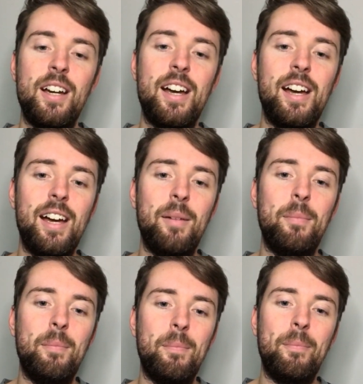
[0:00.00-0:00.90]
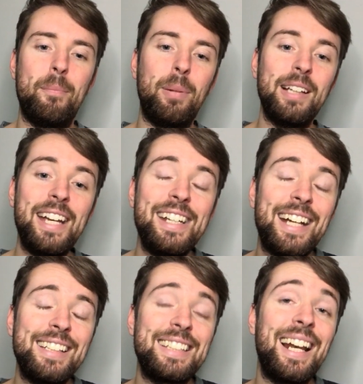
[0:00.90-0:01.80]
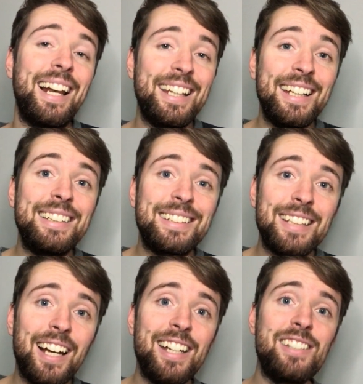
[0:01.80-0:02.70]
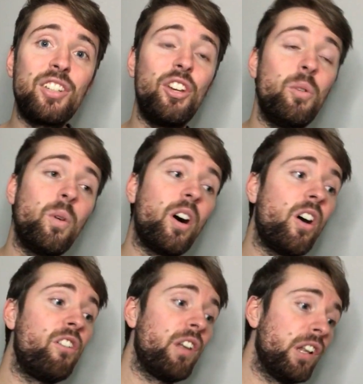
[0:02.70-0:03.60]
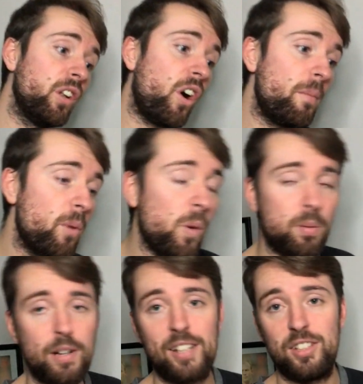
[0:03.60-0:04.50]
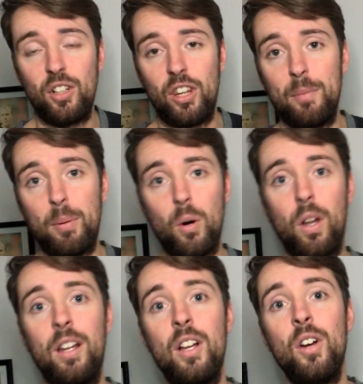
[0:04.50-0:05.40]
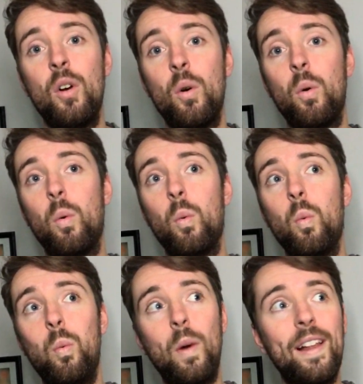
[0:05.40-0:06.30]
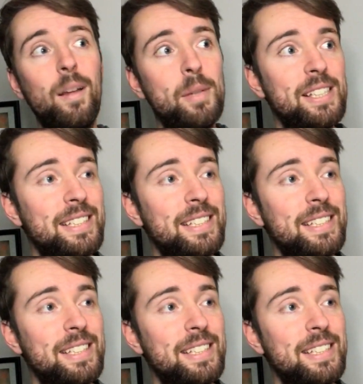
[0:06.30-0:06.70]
Playing against a Leeds side who are a lot more pressing on the ball, will be